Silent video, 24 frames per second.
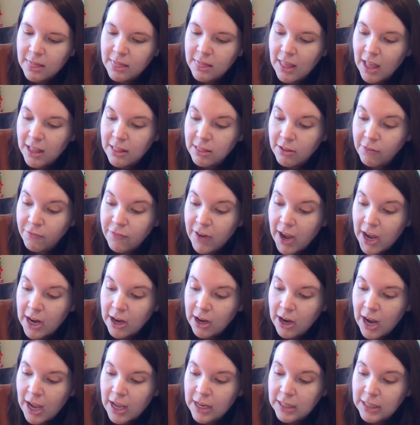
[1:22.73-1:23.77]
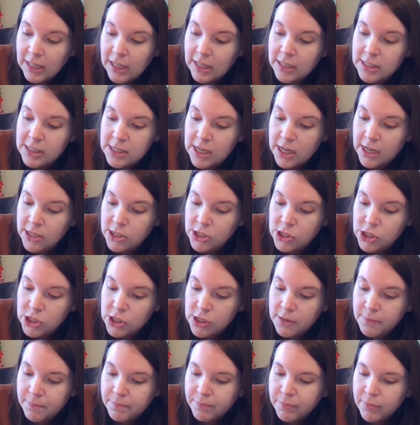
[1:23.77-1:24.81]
that the fire hadn't yet touched.